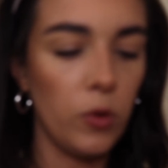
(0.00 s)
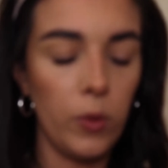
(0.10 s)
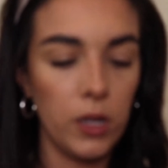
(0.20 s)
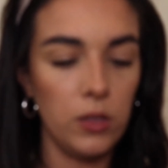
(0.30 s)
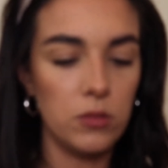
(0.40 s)

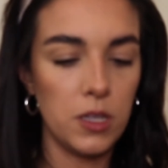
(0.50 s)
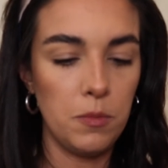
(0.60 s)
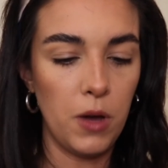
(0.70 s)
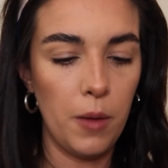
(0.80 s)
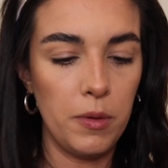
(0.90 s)
going to use a
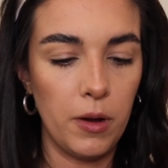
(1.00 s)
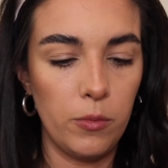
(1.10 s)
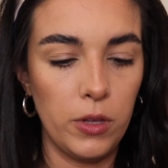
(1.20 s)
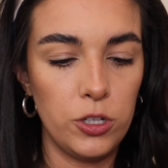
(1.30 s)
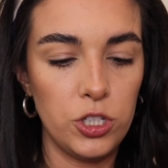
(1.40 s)
bobbibrown
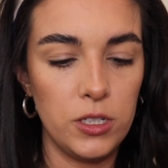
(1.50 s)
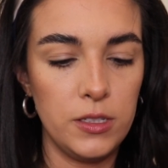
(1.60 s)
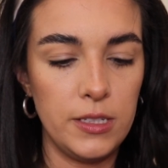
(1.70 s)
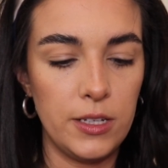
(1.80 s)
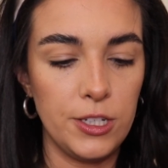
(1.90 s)
blush
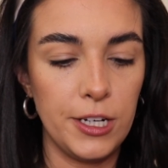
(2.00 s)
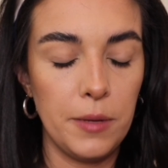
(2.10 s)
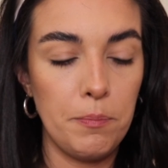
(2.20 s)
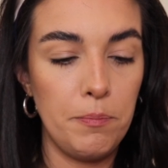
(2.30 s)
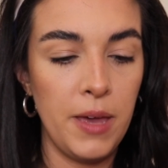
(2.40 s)
in Desert
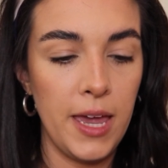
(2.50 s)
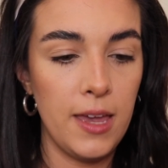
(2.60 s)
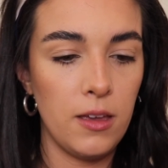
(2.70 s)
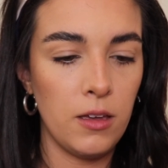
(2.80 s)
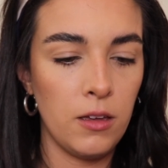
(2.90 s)
Pink.